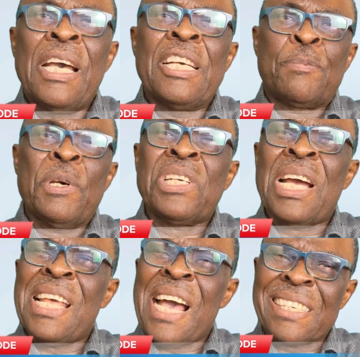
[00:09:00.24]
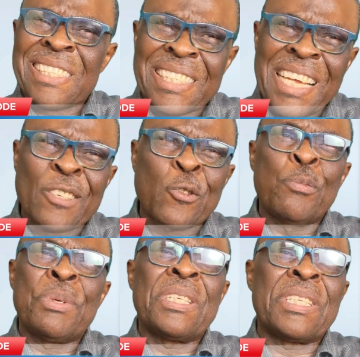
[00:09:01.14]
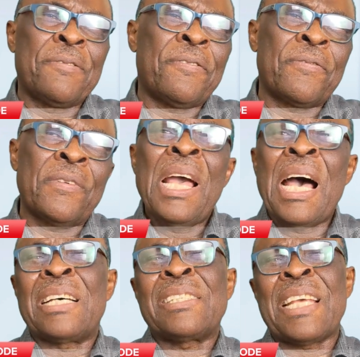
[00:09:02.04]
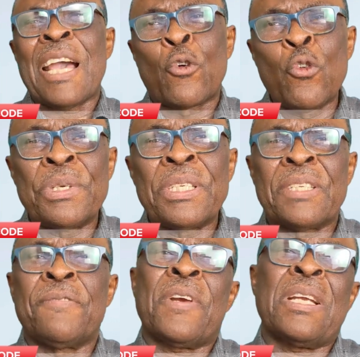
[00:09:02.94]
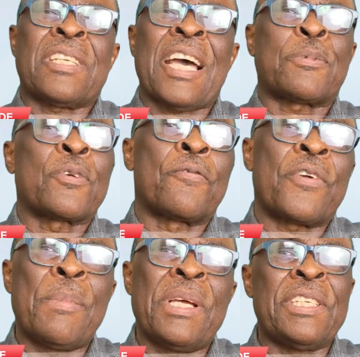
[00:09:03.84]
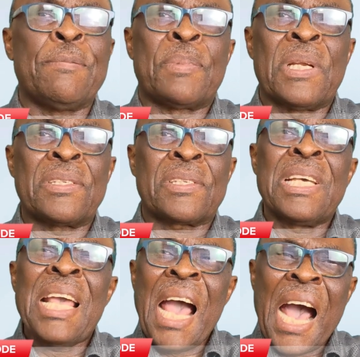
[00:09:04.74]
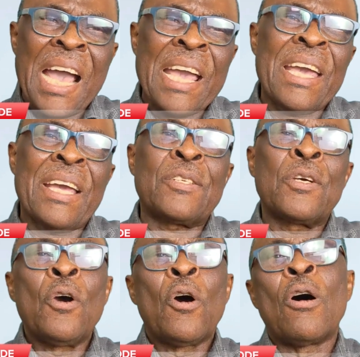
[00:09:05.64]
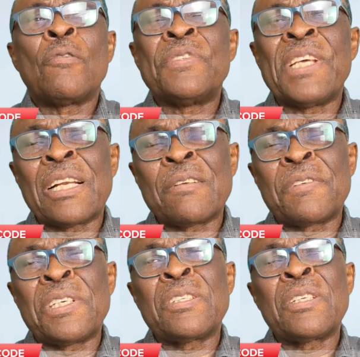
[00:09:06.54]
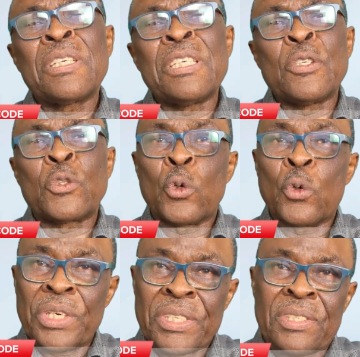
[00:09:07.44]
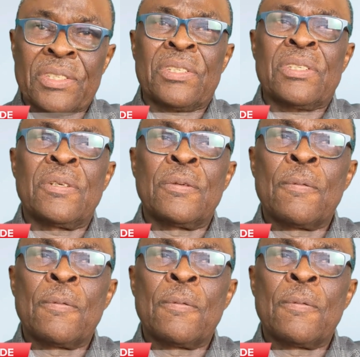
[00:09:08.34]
especially as there could be different types of remedy in place ahead of delving into risks.